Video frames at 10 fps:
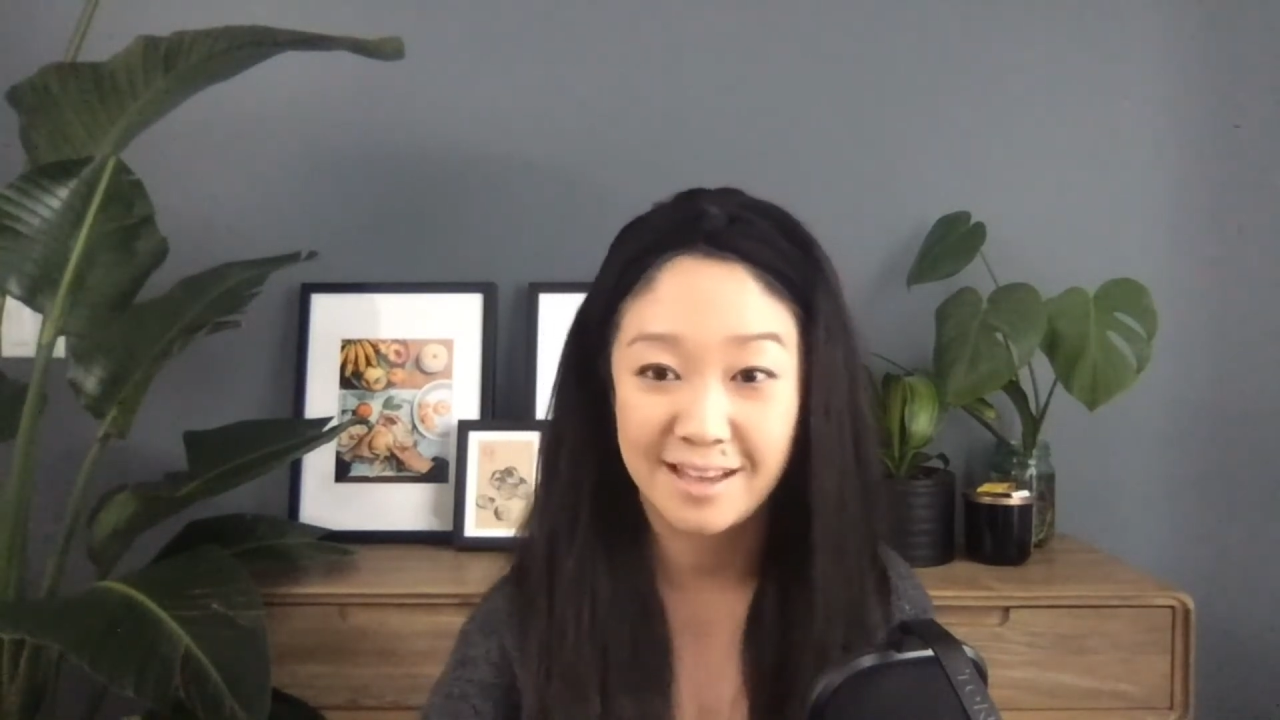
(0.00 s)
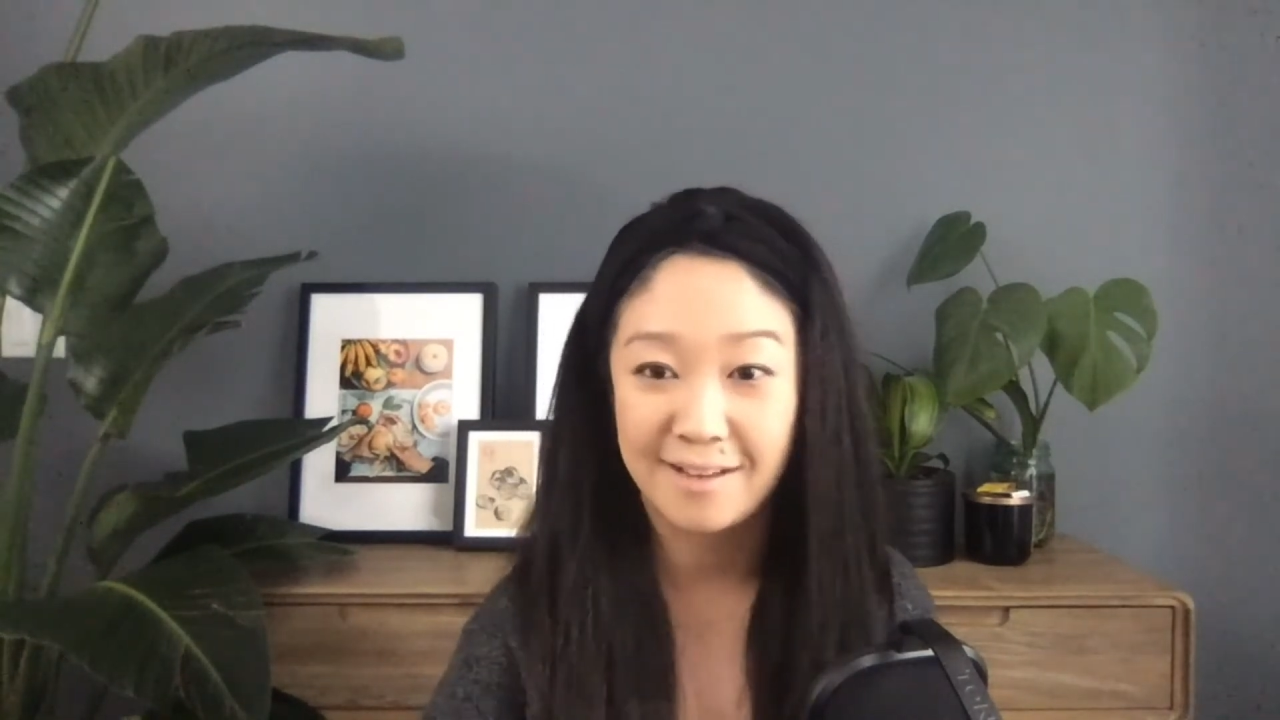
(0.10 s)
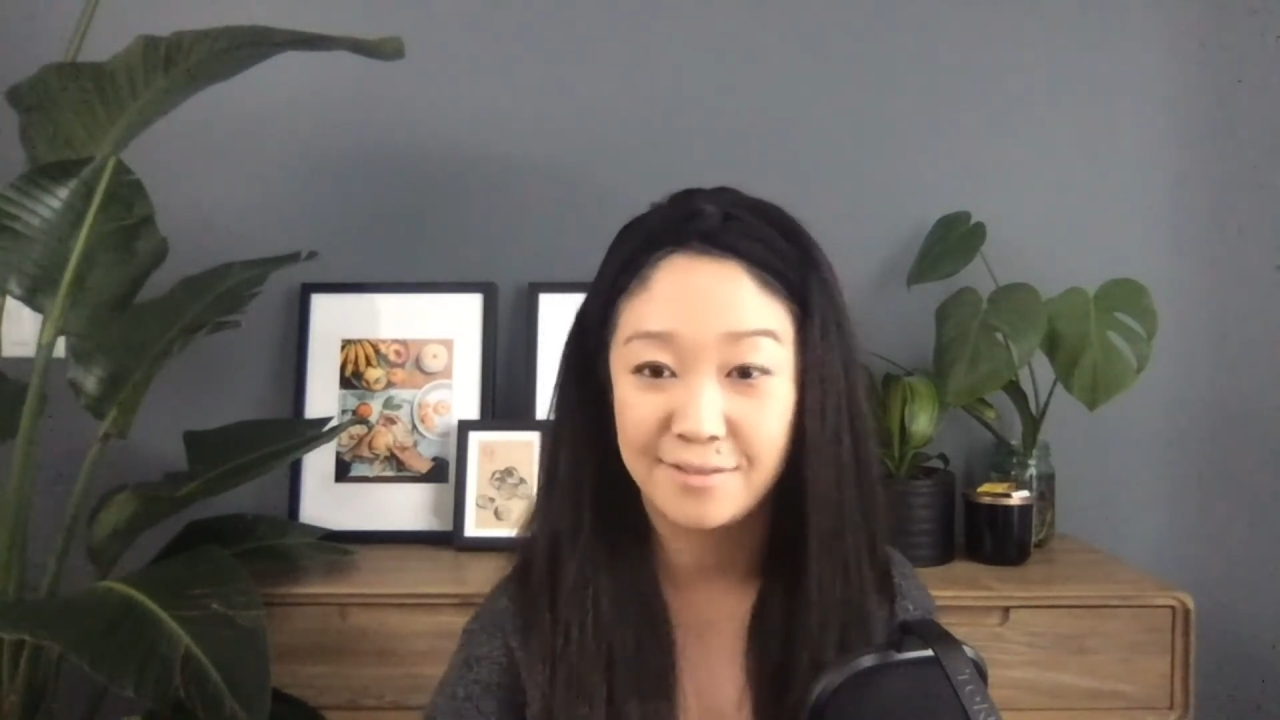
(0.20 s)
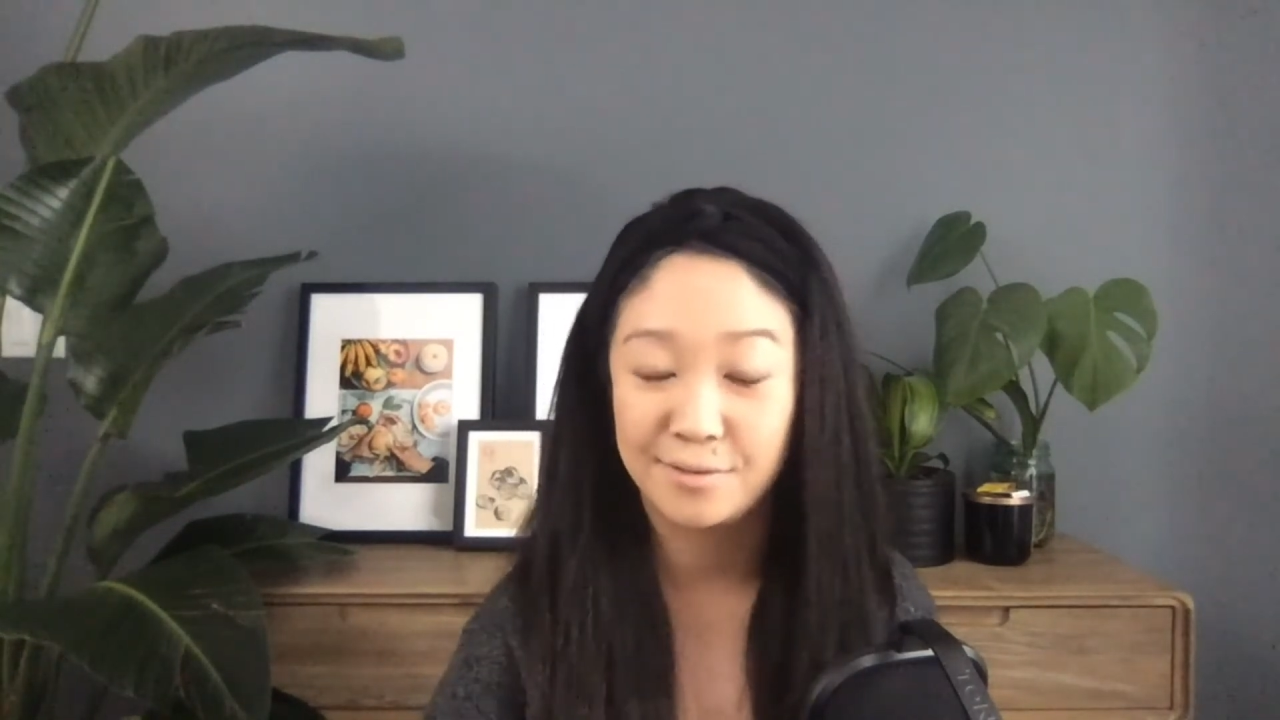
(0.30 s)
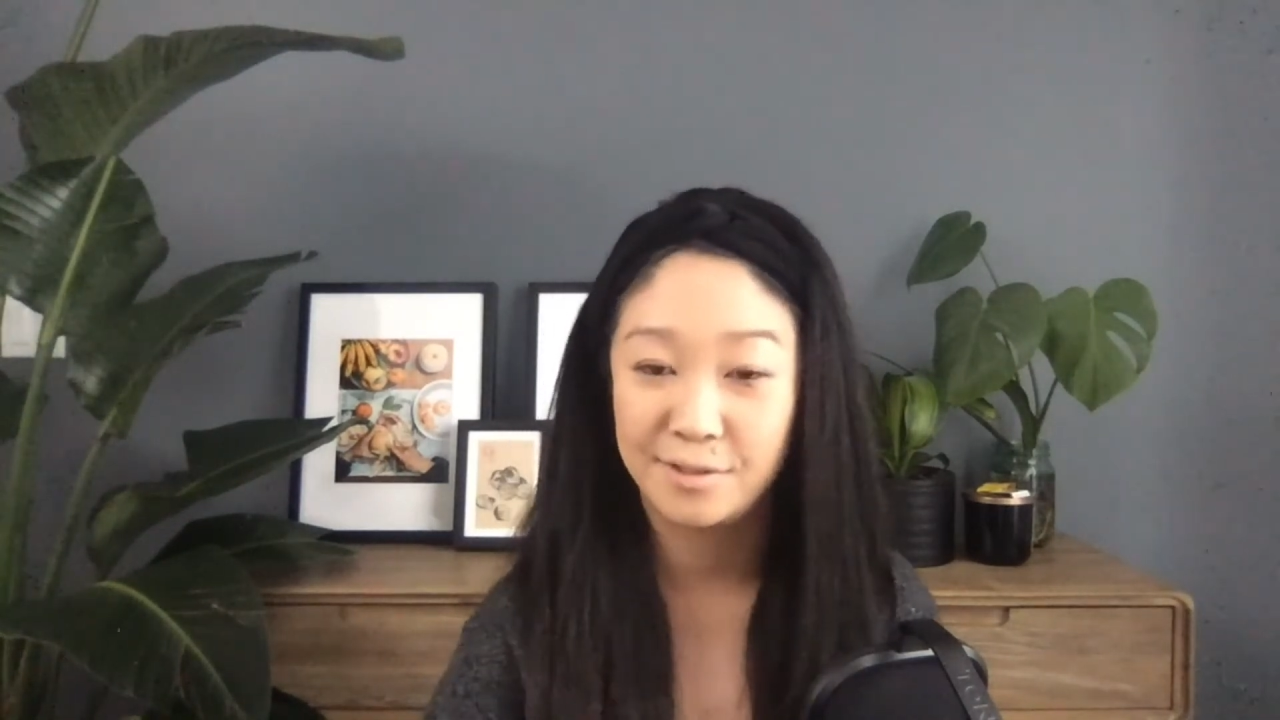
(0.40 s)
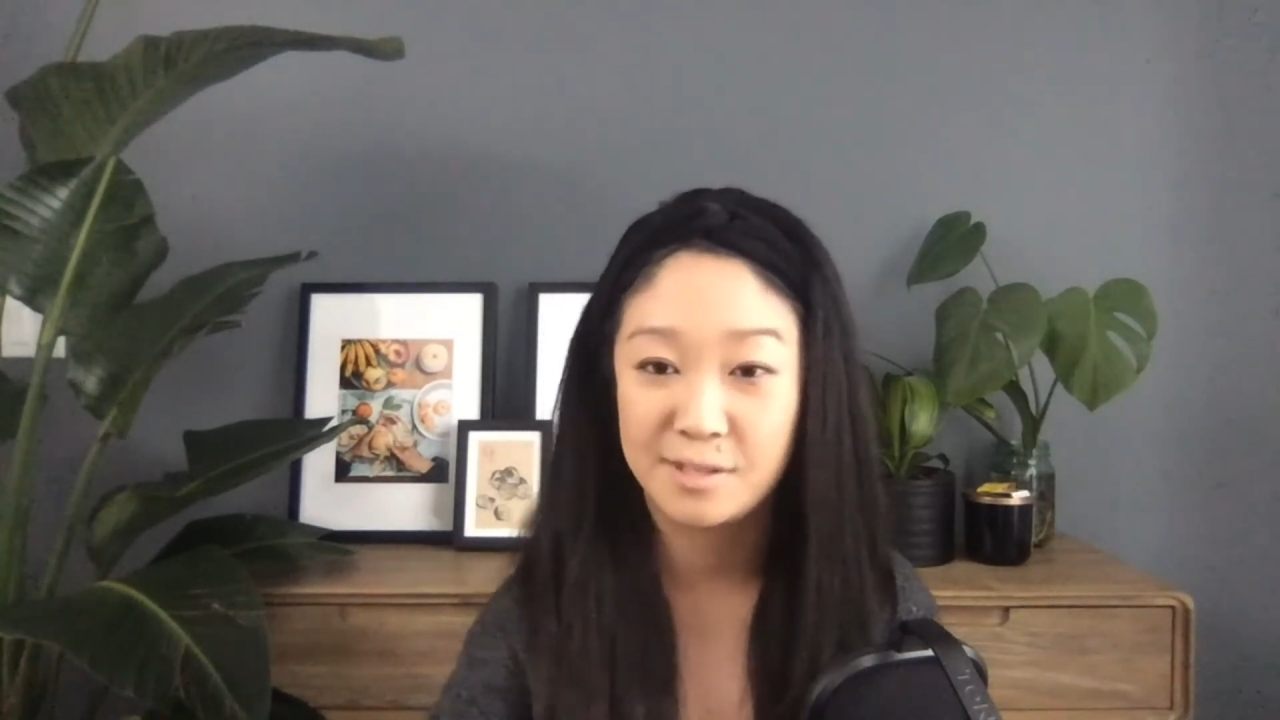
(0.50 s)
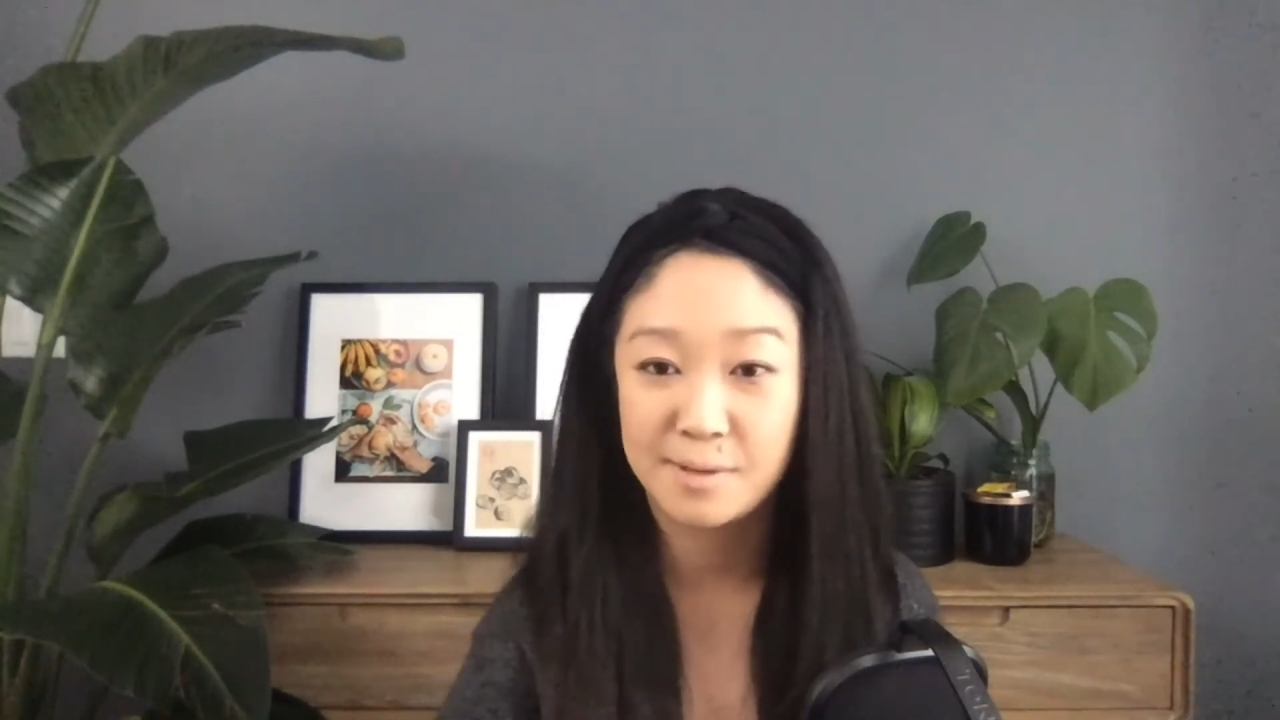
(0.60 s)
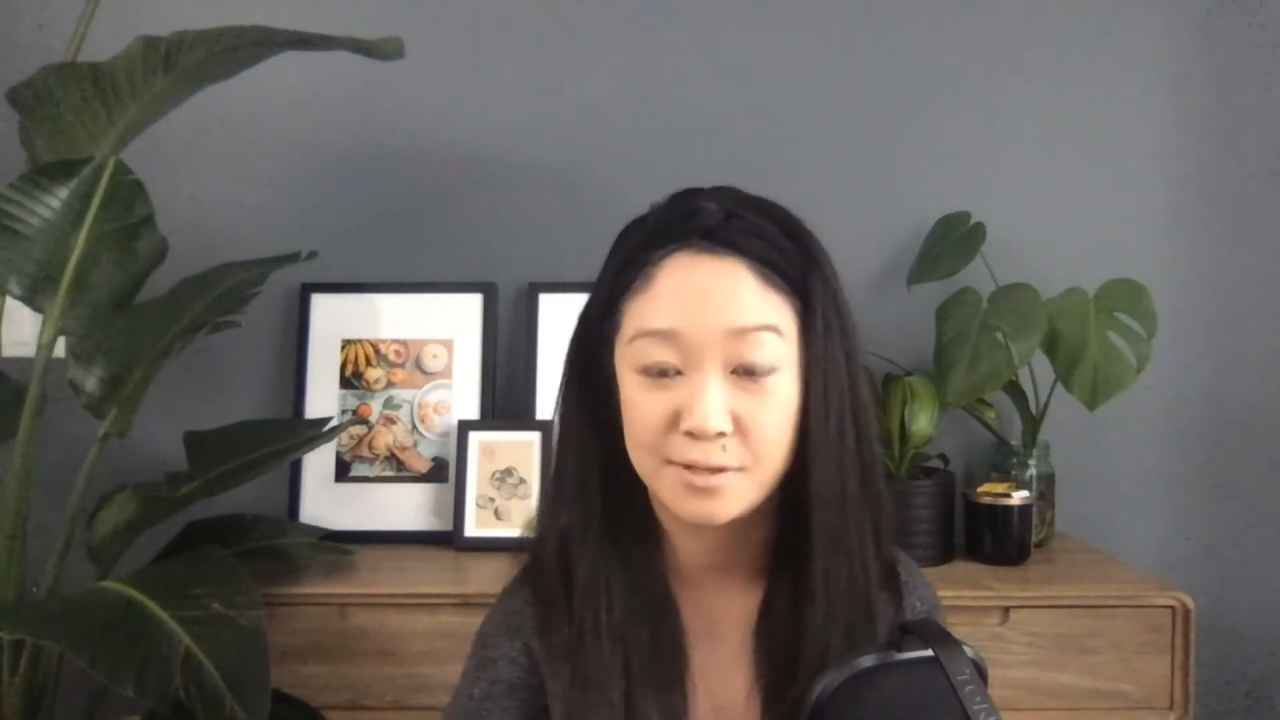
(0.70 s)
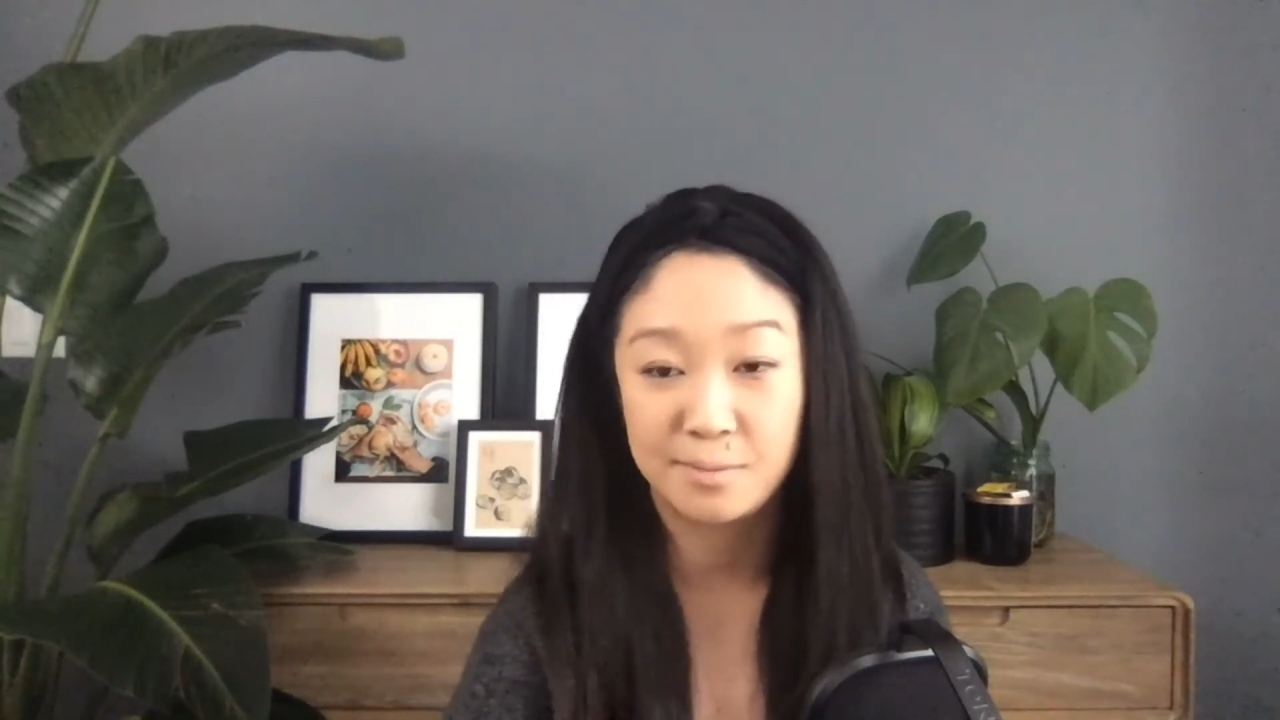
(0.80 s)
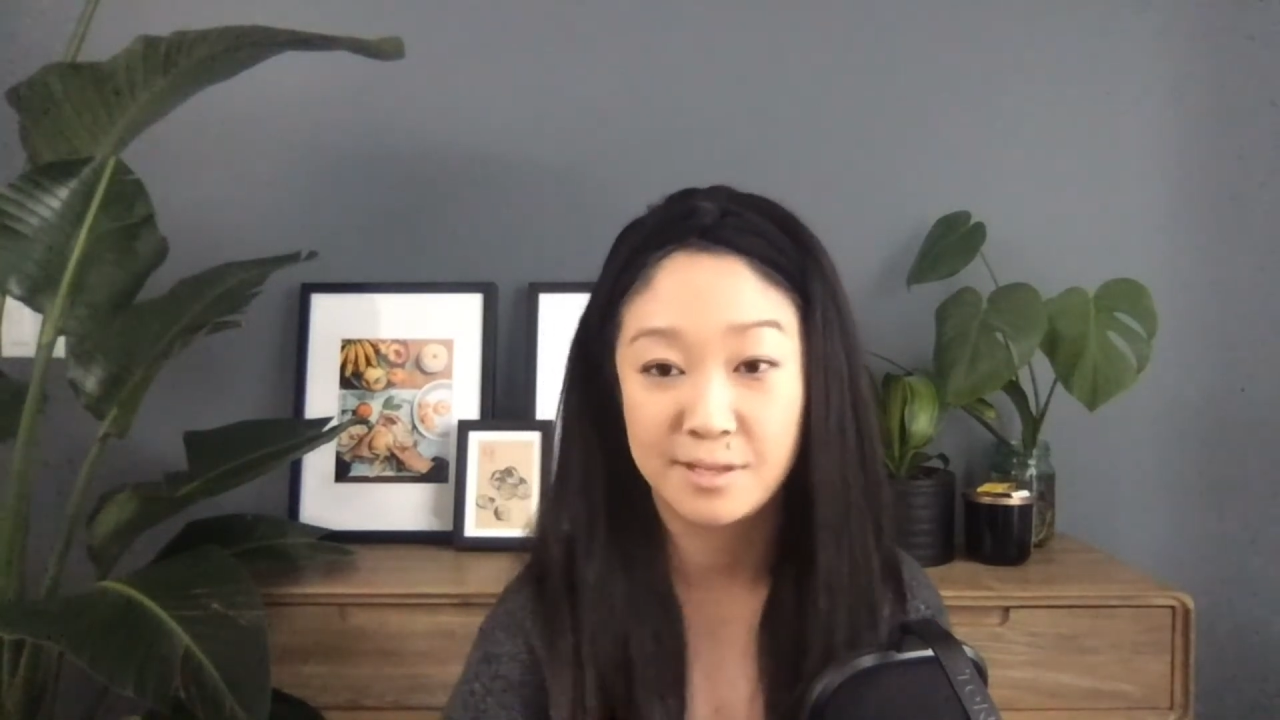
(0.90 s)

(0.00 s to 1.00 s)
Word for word: have a really special